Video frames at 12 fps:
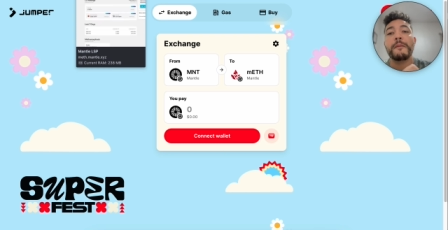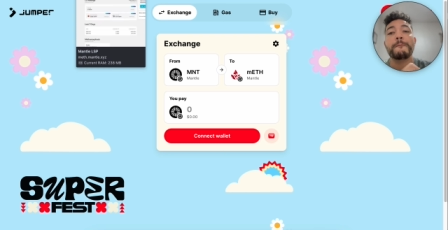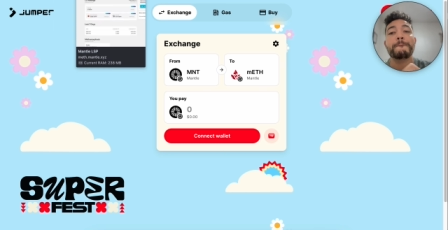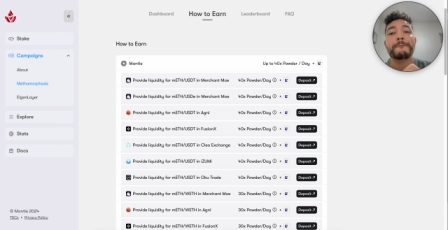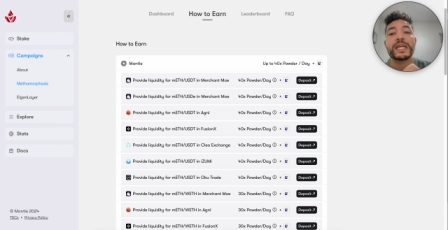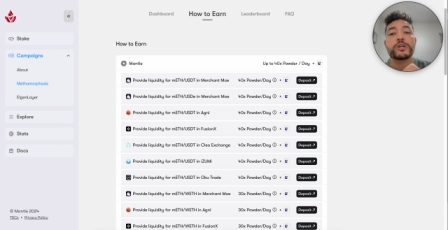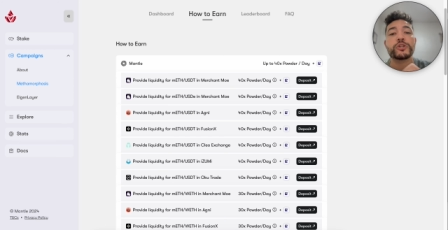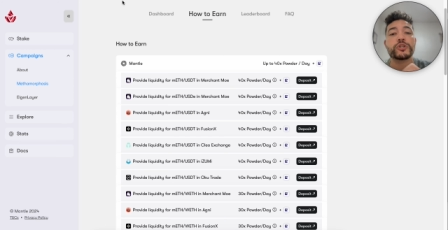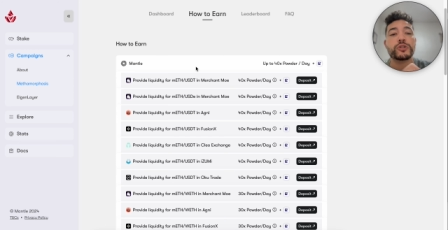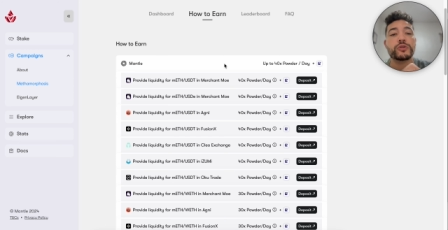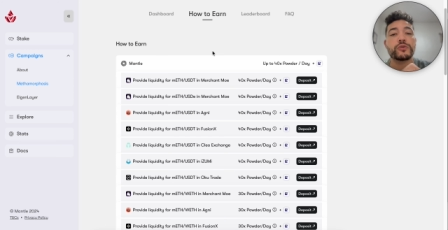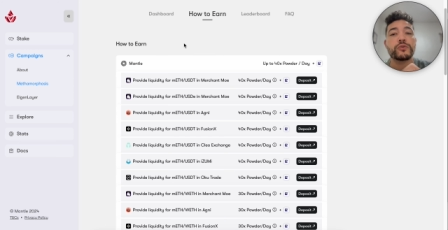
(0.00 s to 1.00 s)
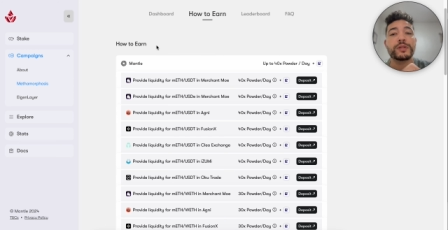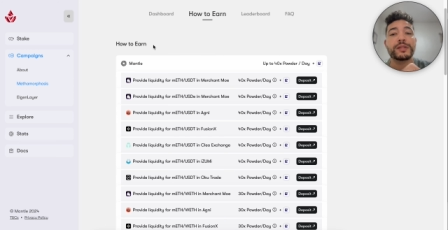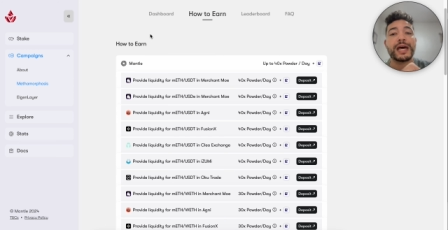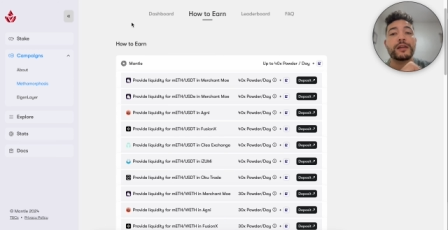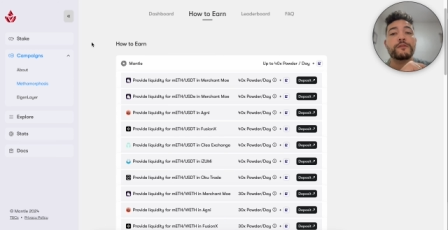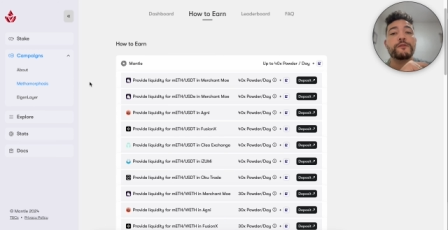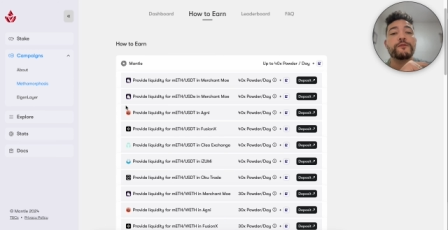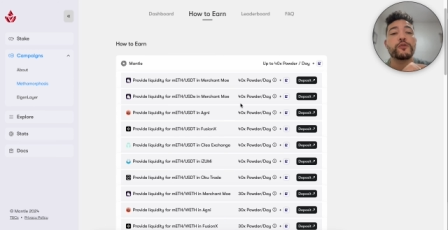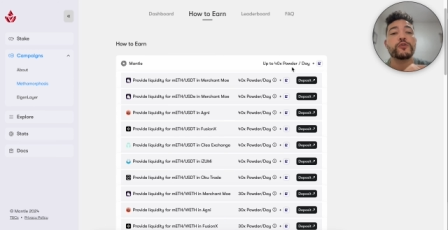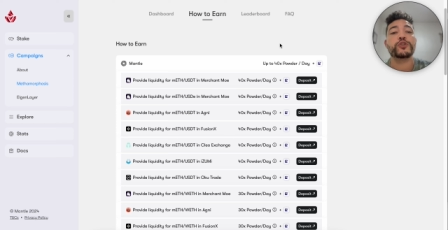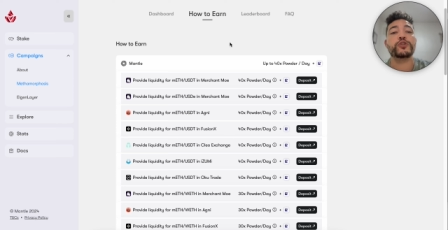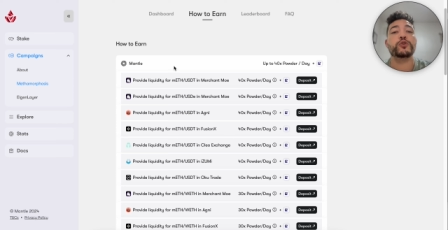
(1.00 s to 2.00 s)
make sure that
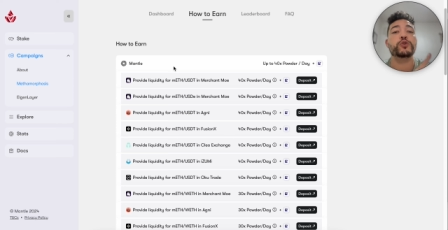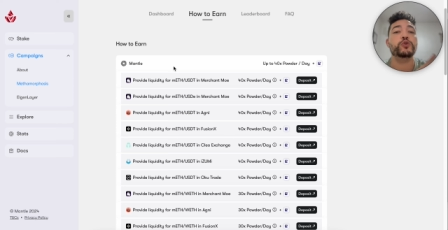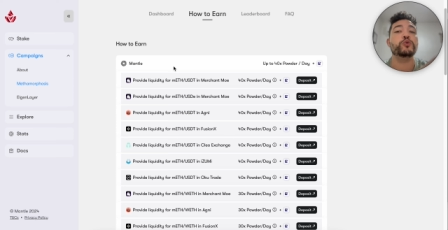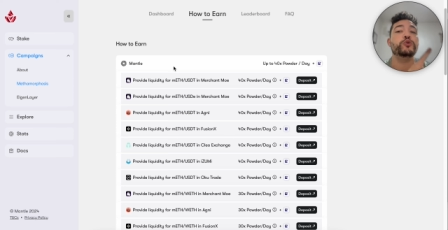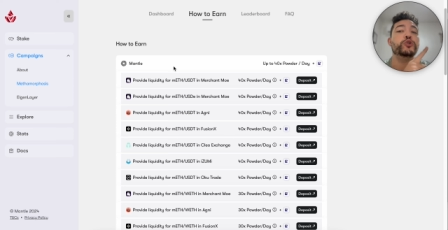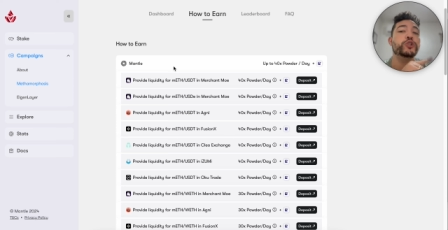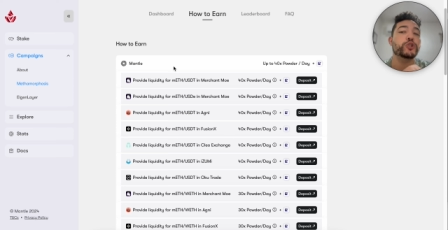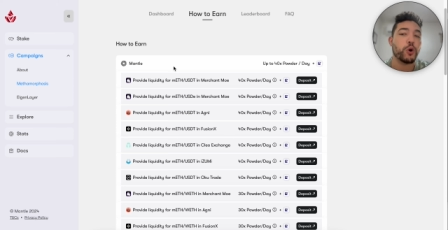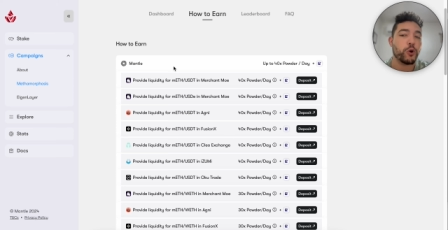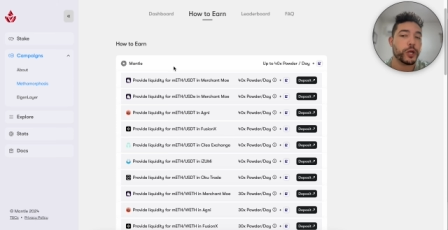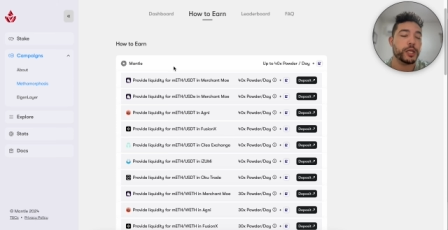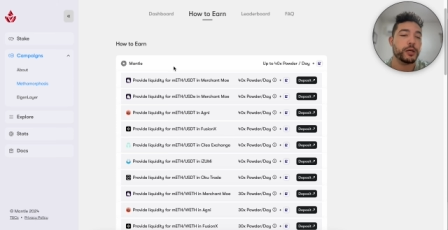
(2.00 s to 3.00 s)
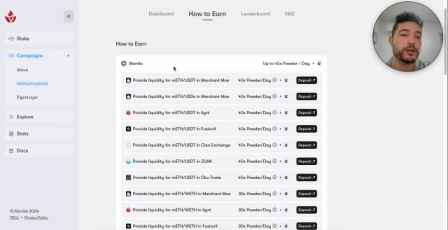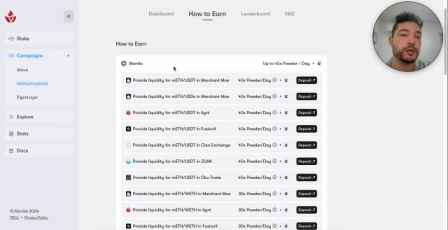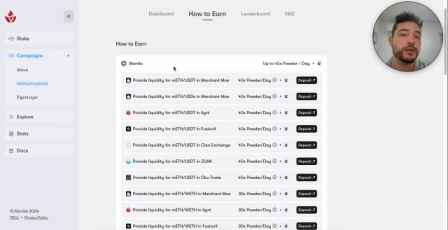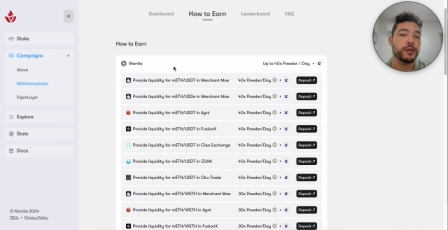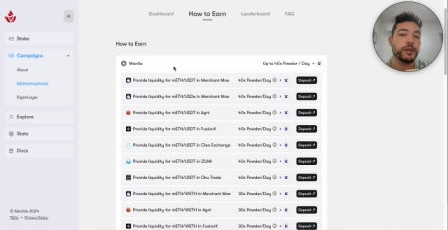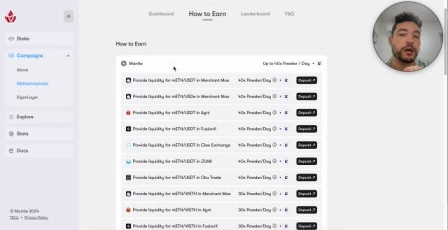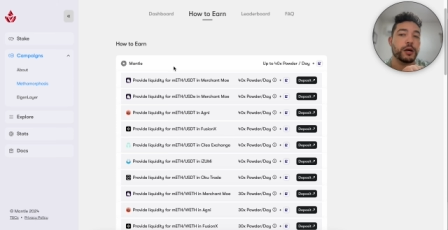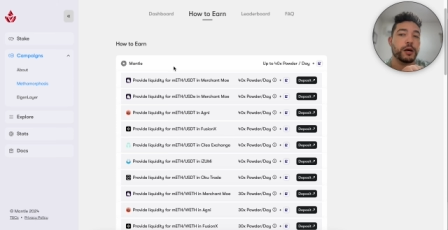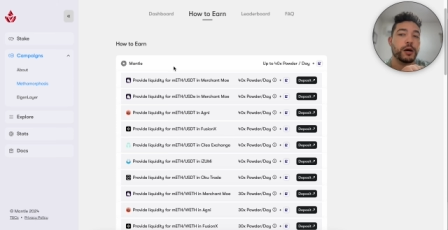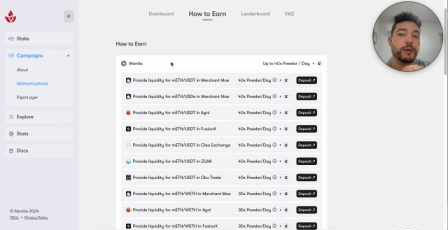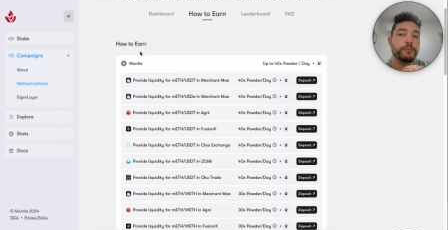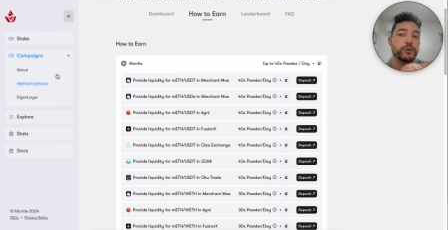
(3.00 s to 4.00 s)
first you do join
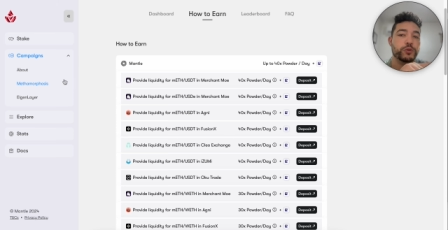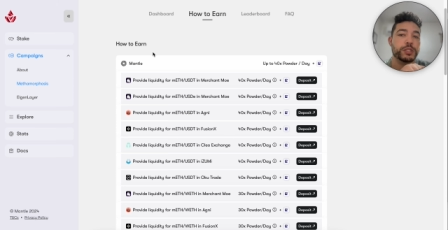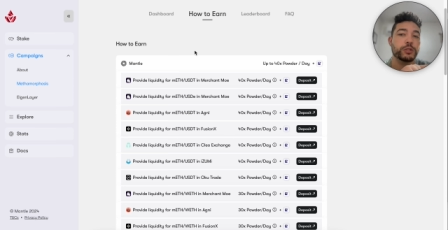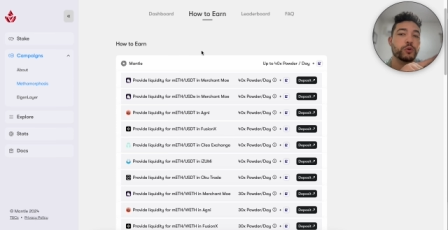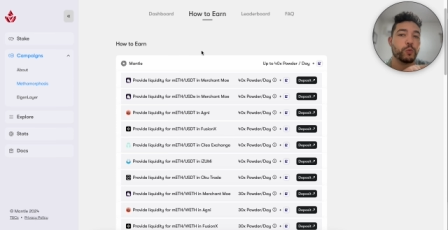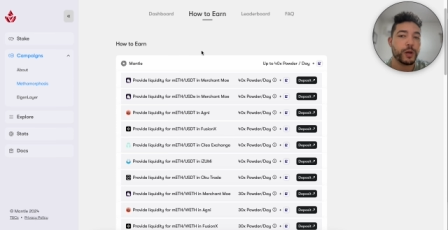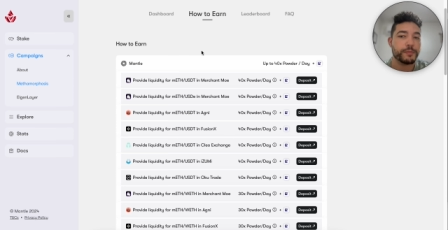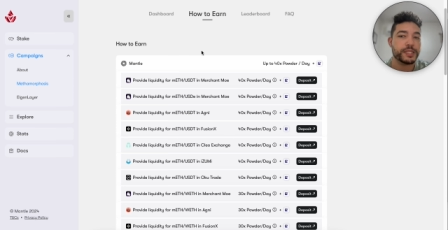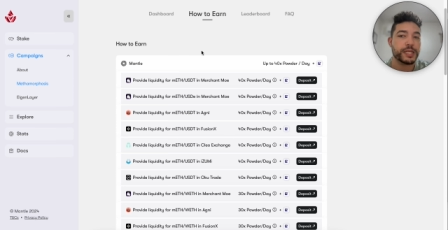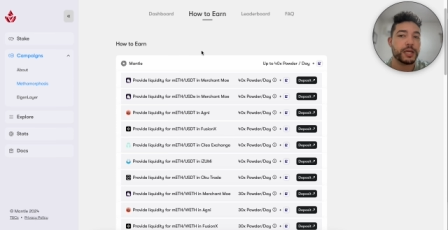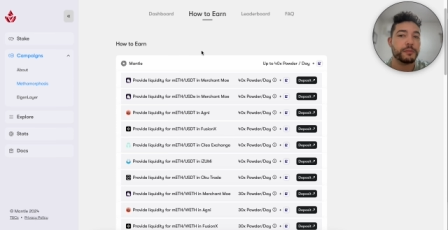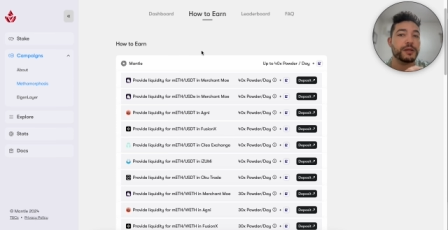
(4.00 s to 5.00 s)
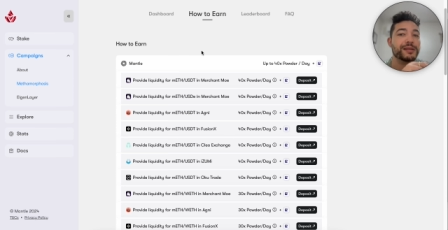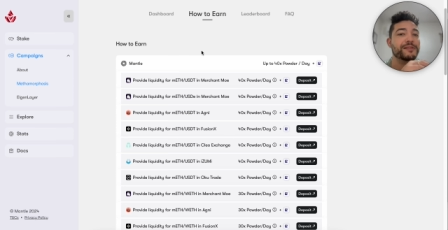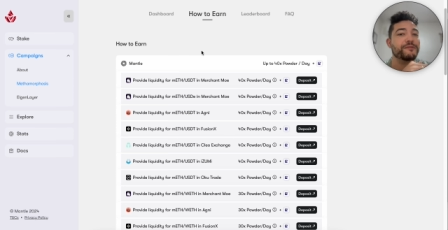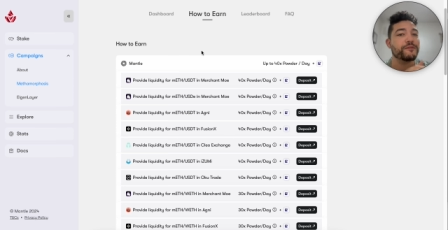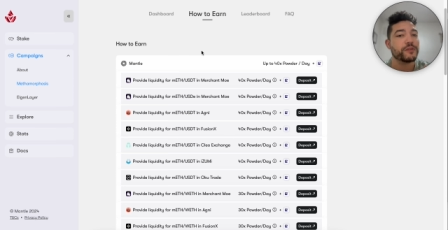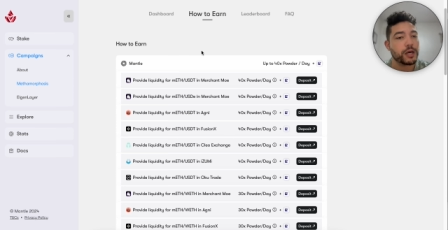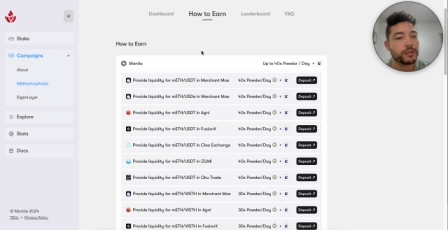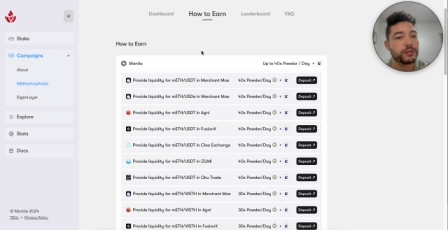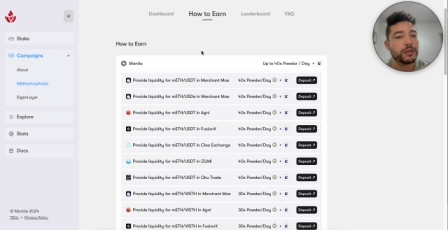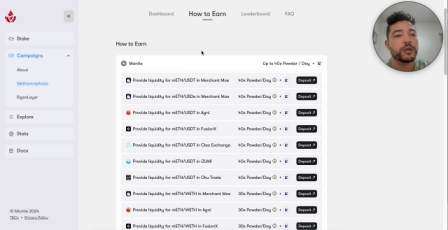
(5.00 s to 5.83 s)
um, using the website because if not,